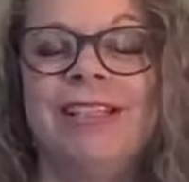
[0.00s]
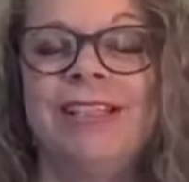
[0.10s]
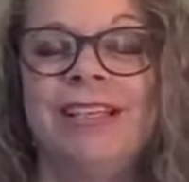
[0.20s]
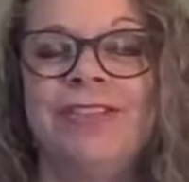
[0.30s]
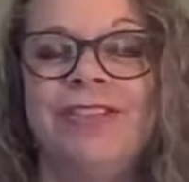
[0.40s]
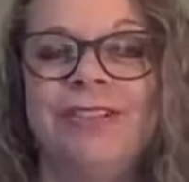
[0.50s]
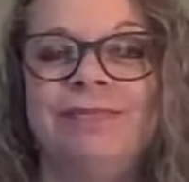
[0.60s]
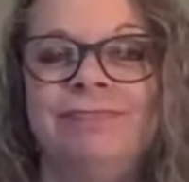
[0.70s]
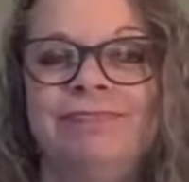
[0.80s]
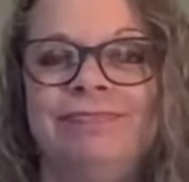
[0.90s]
it's
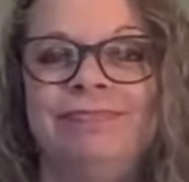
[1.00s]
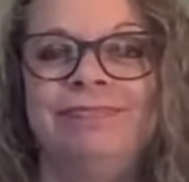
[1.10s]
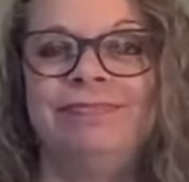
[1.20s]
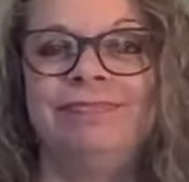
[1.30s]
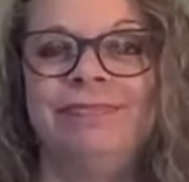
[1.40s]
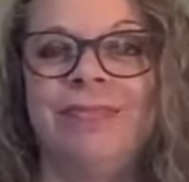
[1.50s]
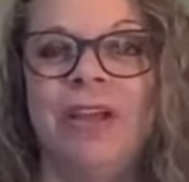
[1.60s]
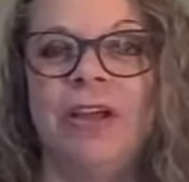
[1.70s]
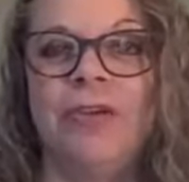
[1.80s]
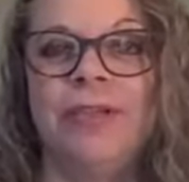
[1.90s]
essential.
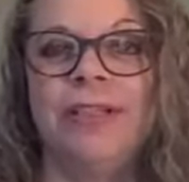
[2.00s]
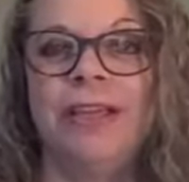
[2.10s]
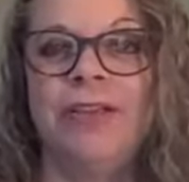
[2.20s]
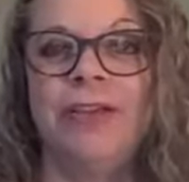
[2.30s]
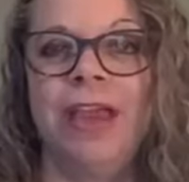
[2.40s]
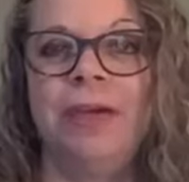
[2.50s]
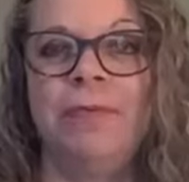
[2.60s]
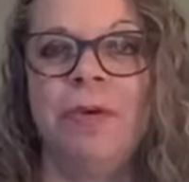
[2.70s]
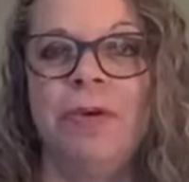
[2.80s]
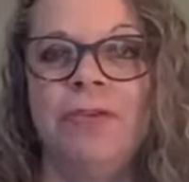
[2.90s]
I always say you
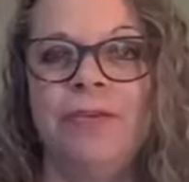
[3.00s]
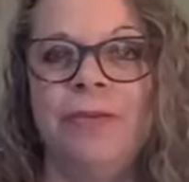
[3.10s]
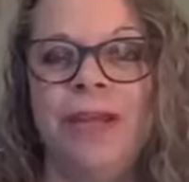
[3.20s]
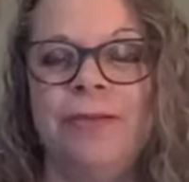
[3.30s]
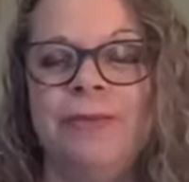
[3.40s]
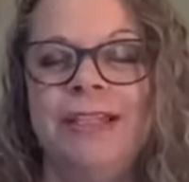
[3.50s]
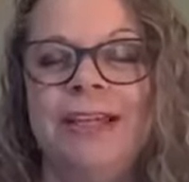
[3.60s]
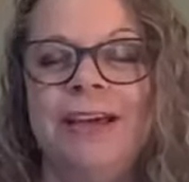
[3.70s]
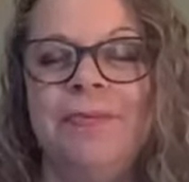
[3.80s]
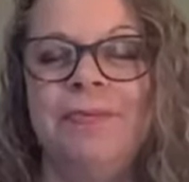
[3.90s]
can't pour from an empty
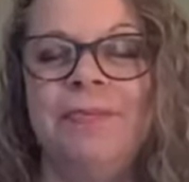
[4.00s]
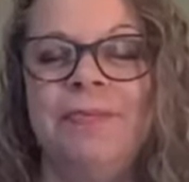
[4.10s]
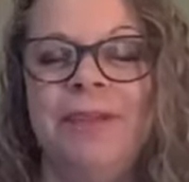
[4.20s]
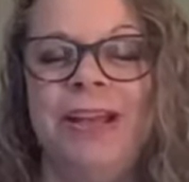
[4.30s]
cup.